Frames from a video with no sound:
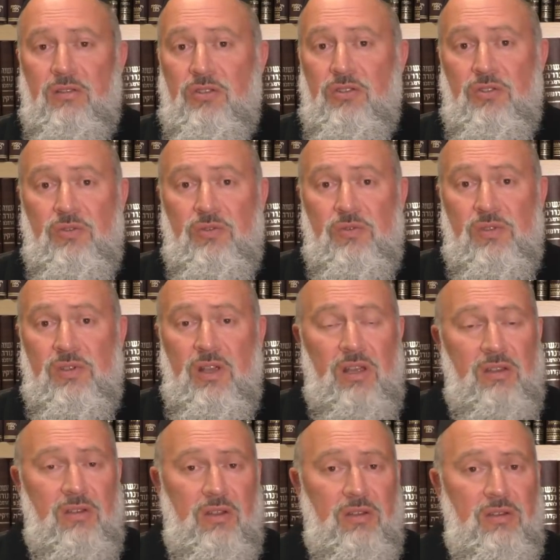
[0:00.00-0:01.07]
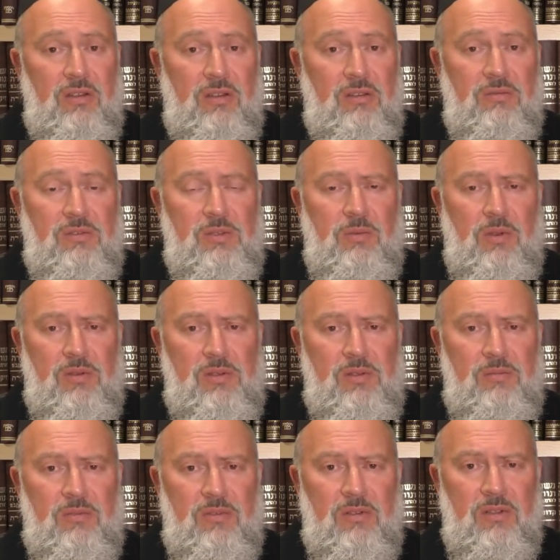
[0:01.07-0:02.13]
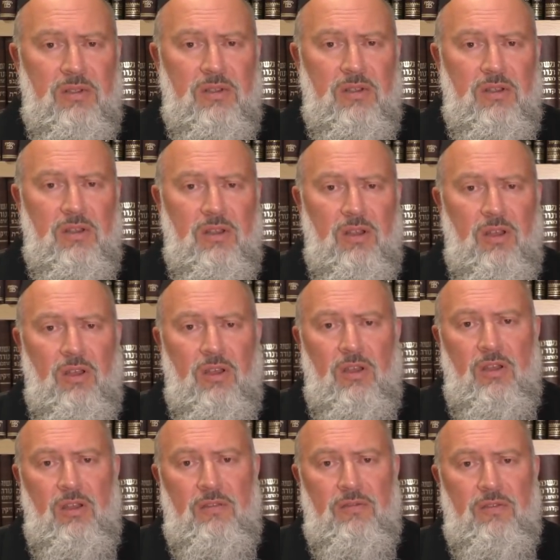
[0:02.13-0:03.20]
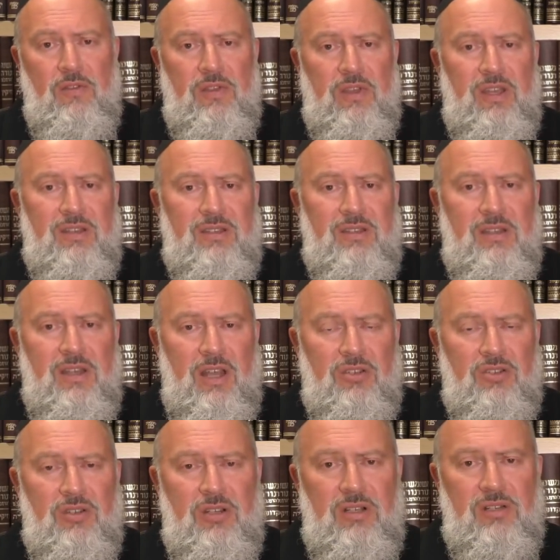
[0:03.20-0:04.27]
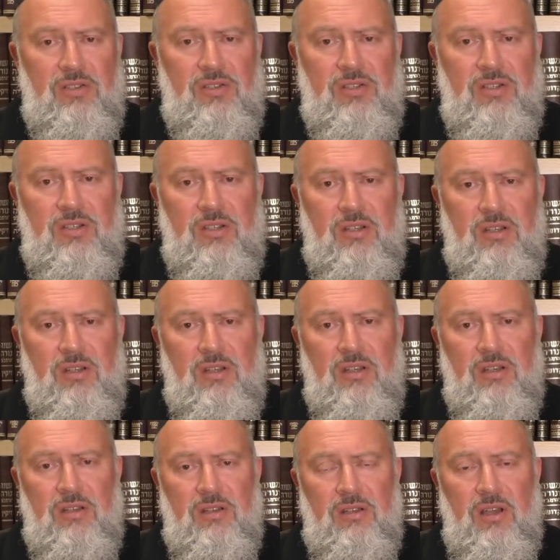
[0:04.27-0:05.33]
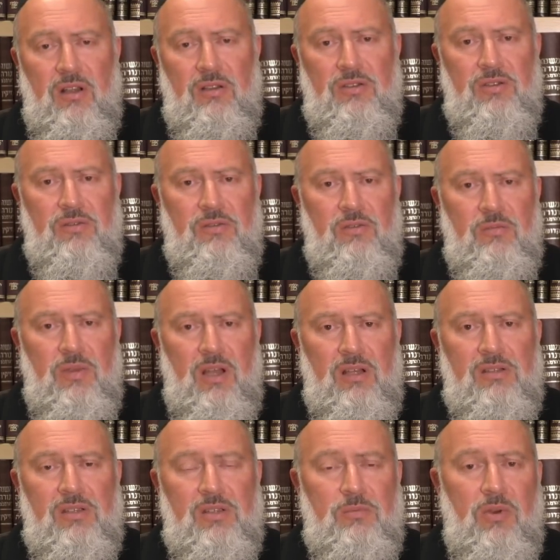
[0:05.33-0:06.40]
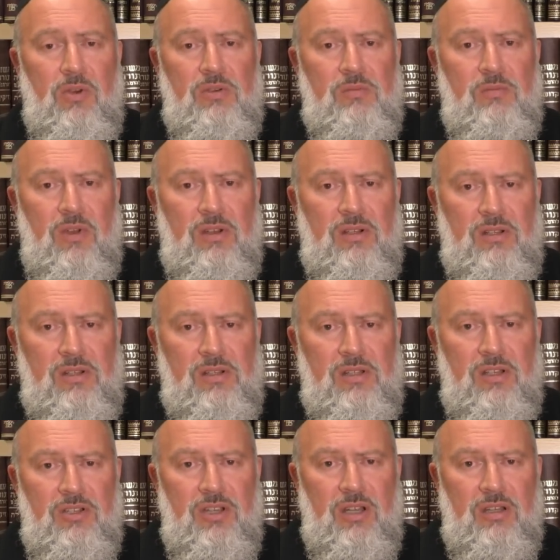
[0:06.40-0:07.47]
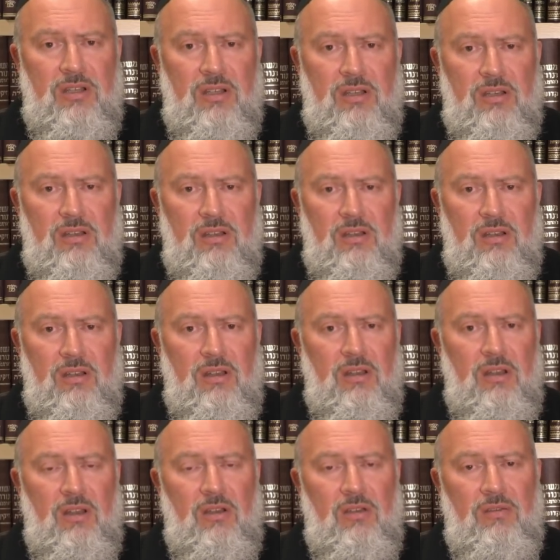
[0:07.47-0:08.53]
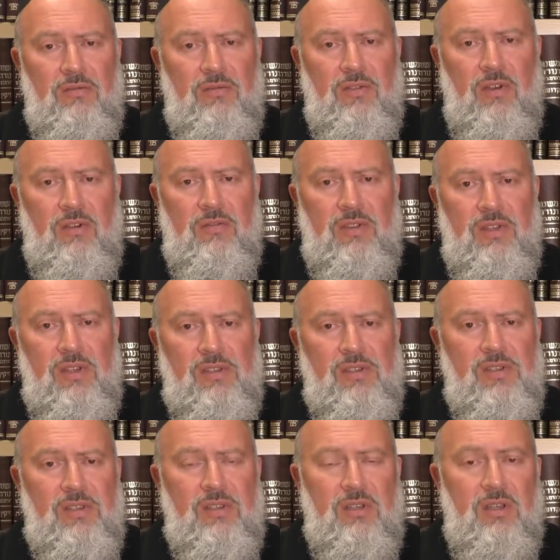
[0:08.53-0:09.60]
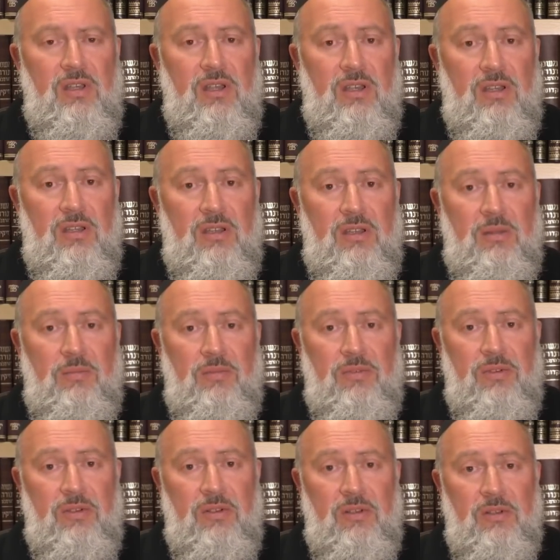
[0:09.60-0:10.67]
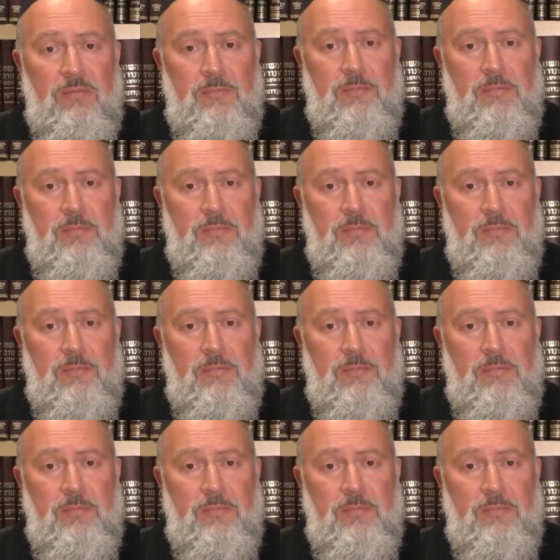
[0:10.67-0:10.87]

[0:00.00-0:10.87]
The Jews are not responsible for the internationalist, cultural, Marxist, postmodernist agenda of these liberal,